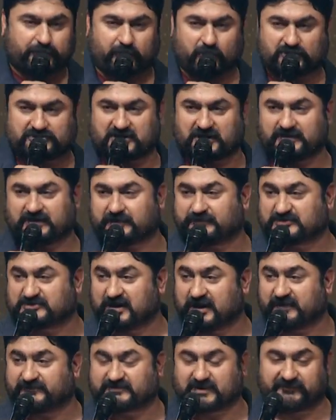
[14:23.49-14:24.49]
pushing
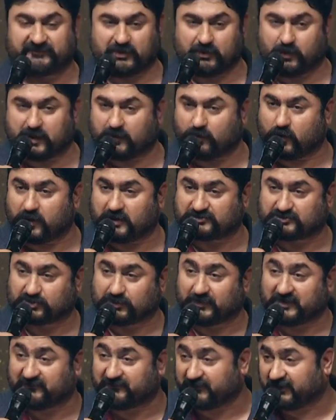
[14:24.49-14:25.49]
themselves, everyone wants
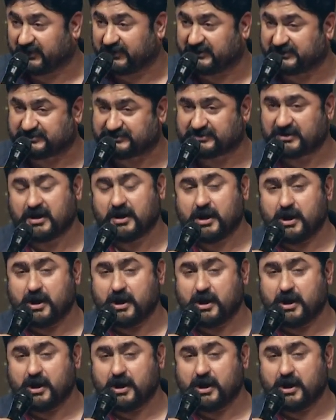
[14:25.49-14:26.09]
to be first,